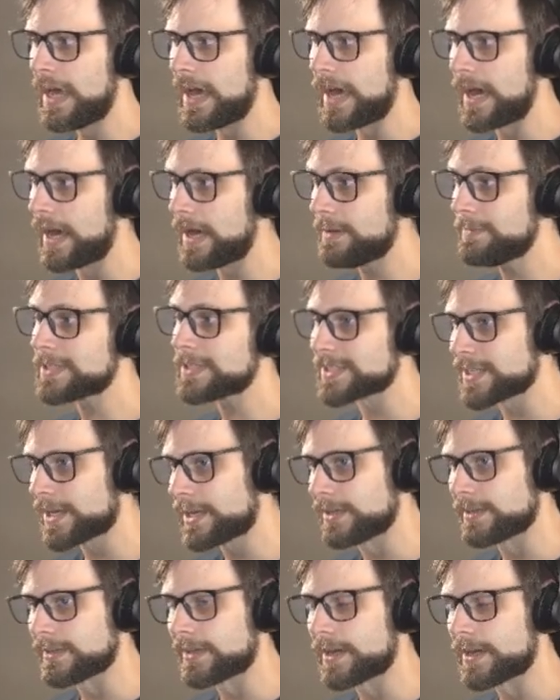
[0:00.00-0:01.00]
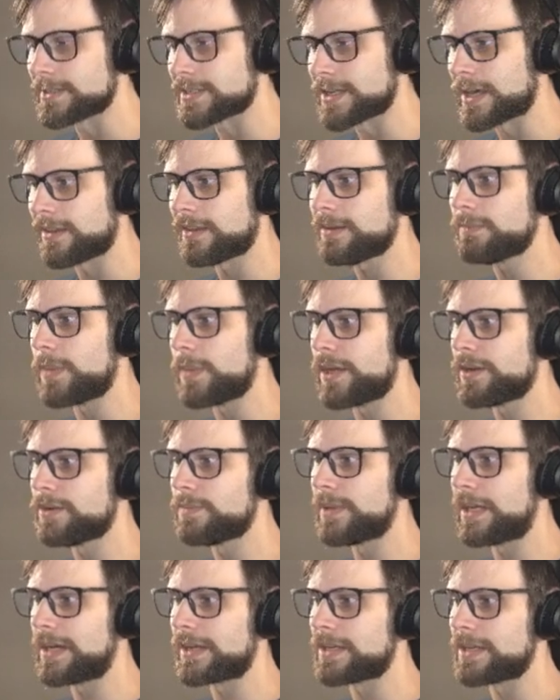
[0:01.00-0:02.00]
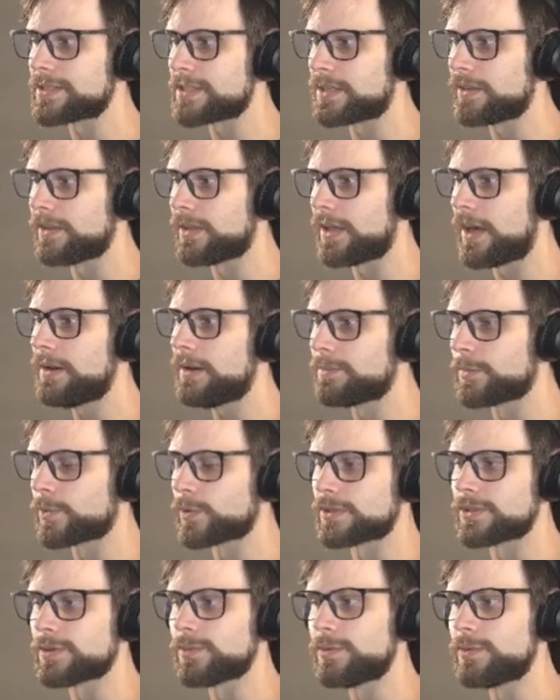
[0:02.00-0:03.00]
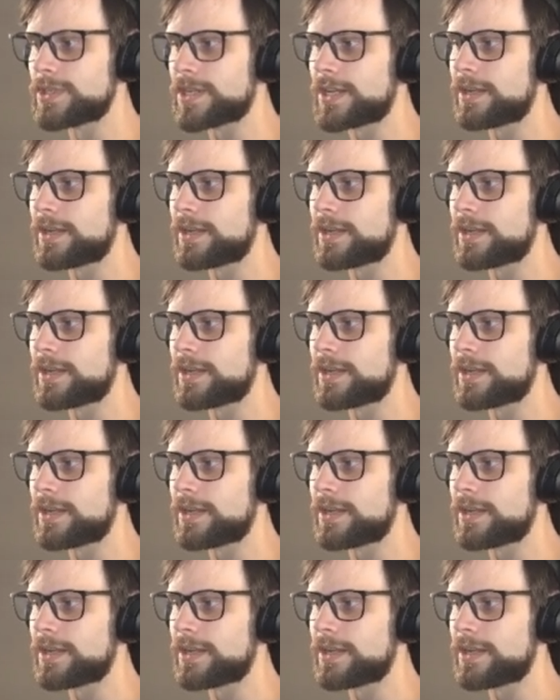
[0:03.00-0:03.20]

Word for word: I'm excited, guys. I think Mono Black has a lot more tools.